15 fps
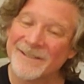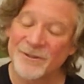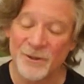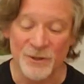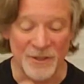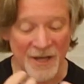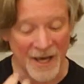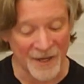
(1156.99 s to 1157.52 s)

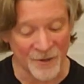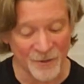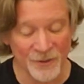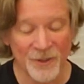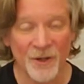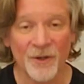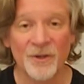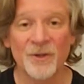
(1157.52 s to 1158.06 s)
So not
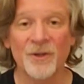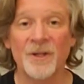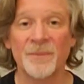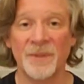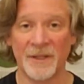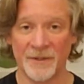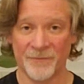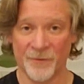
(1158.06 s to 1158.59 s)
only are you going
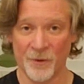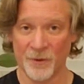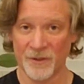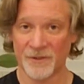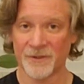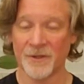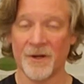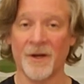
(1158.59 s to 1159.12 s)
to be
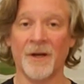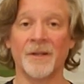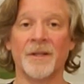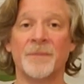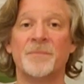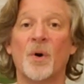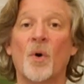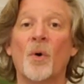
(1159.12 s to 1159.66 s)
focused
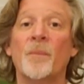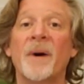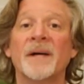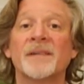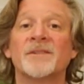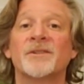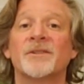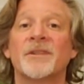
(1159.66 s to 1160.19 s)
on the pole
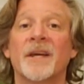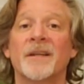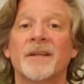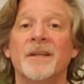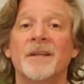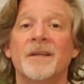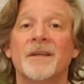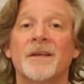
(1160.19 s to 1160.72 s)
posture
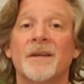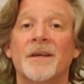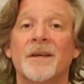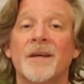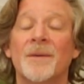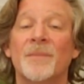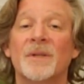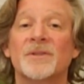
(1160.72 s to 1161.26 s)
technique,
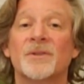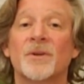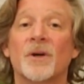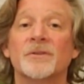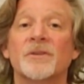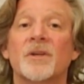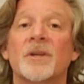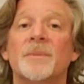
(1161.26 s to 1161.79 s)
but you're
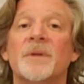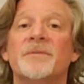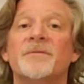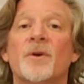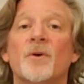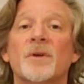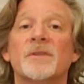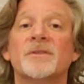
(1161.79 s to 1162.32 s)
also going to be
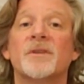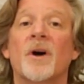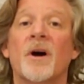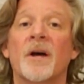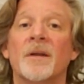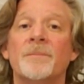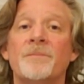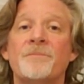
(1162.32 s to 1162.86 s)
focused
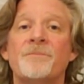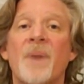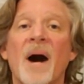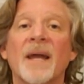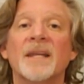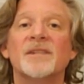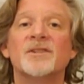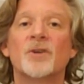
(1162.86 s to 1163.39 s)
on
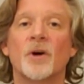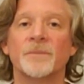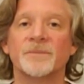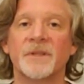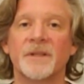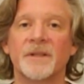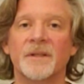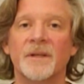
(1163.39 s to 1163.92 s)
body
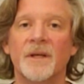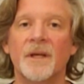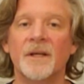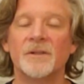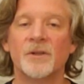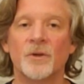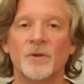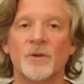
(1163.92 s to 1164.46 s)
sculpting.
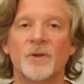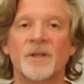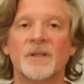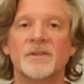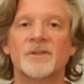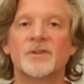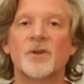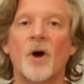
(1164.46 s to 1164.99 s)
So you
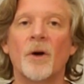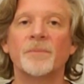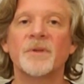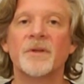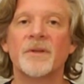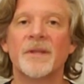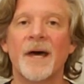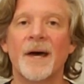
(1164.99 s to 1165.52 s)
can
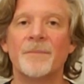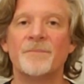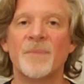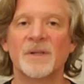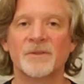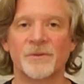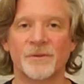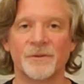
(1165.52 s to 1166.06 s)
sculpt that
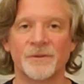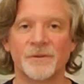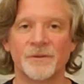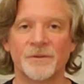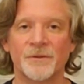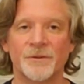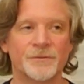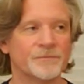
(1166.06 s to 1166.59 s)
muscle
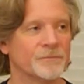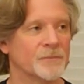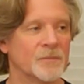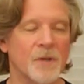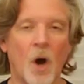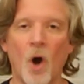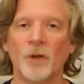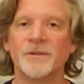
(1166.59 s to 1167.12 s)

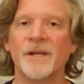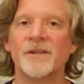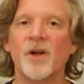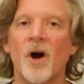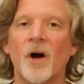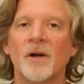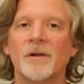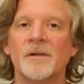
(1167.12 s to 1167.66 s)
all day
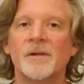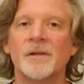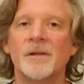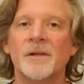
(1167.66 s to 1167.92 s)
long